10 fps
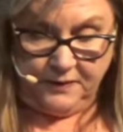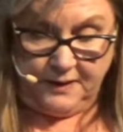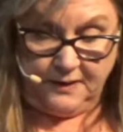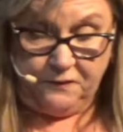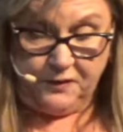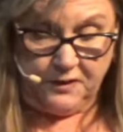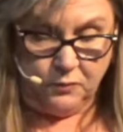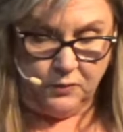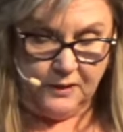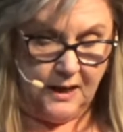The
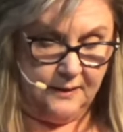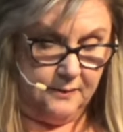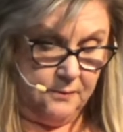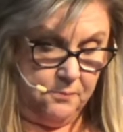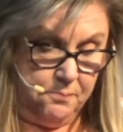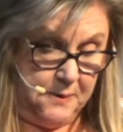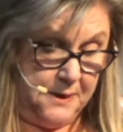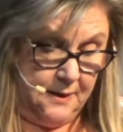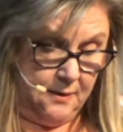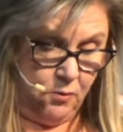infinite will not
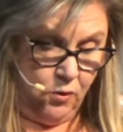be